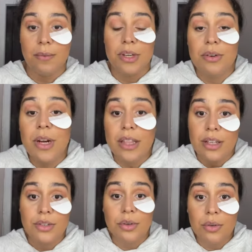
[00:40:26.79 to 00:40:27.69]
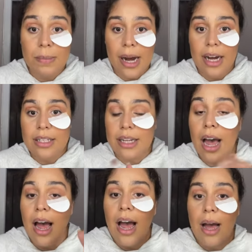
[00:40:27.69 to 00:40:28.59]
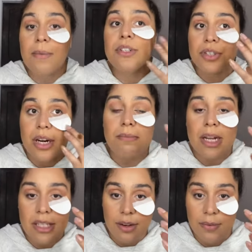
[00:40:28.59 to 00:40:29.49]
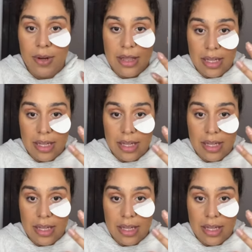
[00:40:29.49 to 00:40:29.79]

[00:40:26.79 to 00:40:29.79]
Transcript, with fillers: When you get the toolbox, I would train myself with